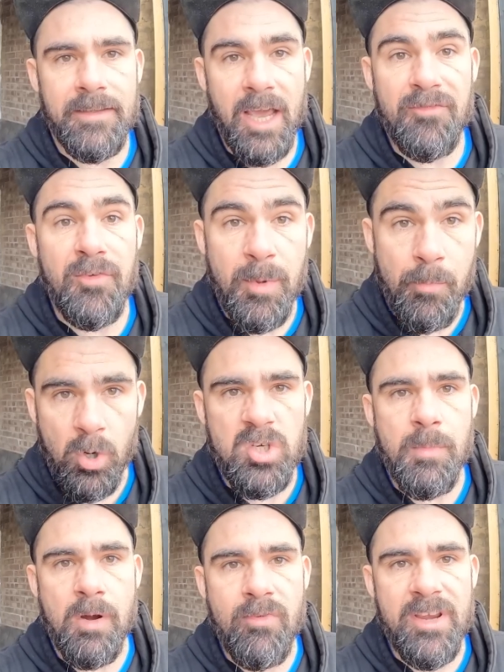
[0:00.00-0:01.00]
Now, if you've been
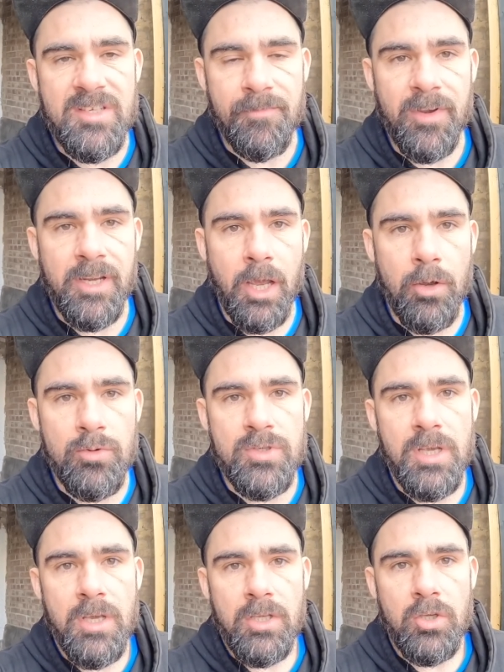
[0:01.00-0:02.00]
watching my recent videos,
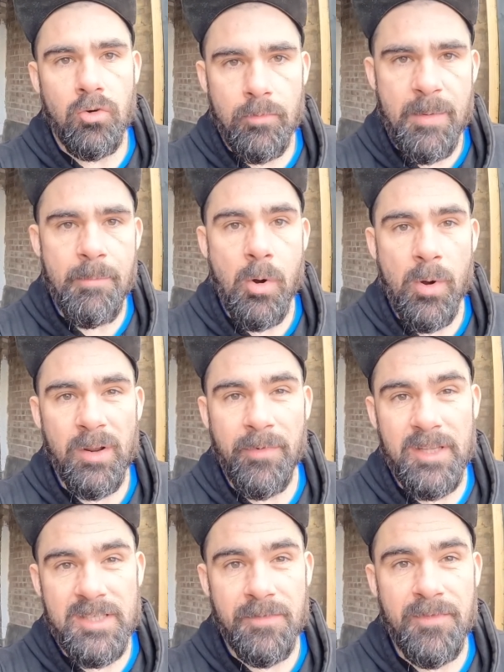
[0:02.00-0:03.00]
you'll remember when I
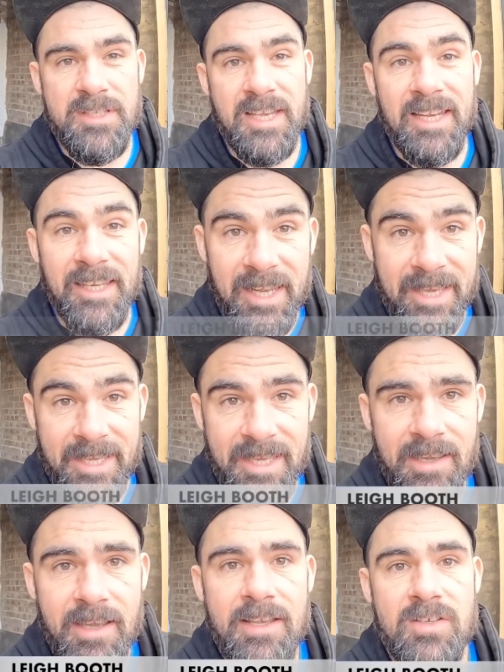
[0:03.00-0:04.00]
went to visit
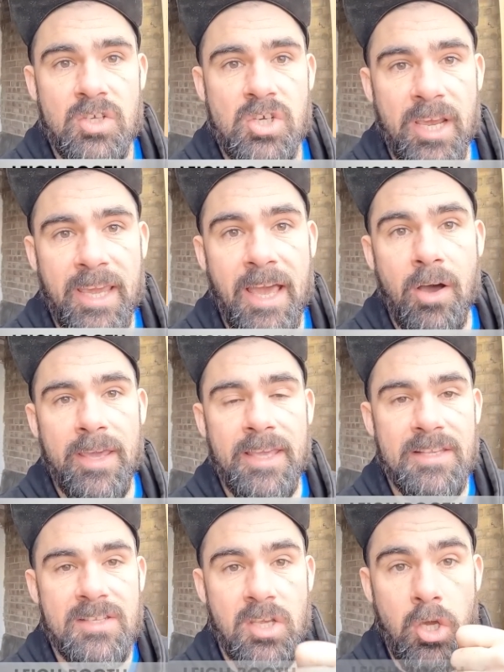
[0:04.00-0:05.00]
Lee to check out his